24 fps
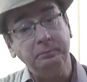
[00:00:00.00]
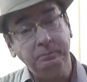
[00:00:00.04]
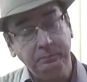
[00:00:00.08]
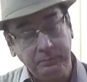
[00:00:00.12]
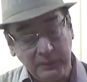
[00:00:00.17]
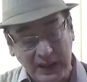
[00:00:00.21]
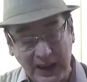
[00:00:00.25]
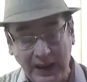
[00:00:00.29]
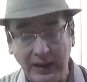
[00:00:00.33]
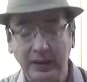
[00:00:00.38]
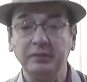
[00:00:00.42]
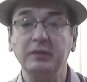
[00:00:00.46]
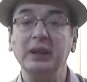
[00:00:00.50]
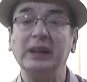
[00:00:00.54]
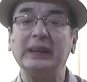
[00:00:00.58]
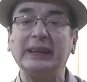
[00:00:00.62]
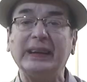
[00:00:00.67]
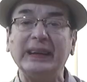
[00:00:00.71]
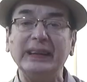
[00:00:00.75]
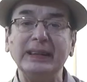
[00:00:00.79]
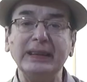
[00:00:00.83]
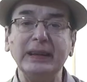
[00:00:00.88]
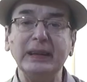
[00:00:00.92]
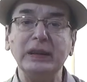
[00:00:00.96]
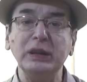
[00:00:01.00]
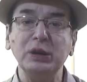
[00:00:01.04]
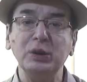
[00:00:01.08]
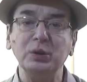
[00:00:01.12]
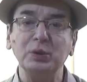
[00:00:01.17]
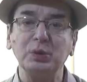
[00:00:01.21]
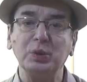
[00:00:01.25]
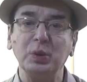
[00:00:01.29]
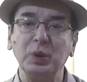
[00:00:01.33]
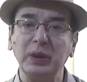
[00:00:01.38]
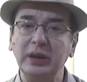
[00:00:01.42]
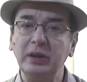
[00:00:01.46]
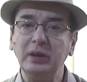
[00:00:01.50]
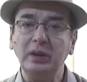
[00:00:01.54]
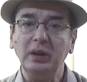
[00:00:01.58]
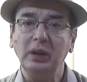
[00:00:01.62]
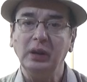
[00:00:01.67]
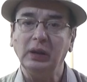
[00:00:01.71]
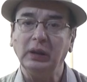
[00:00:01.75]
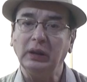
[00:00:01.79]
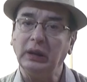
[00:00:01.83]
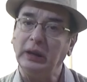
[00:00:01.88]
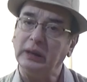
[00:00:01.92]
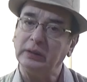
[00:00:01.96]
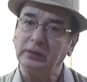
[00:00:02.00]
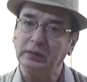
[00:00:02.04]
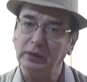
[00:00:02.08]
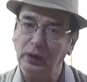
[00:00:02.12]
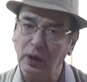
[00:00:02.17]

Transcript: and we will continue doing as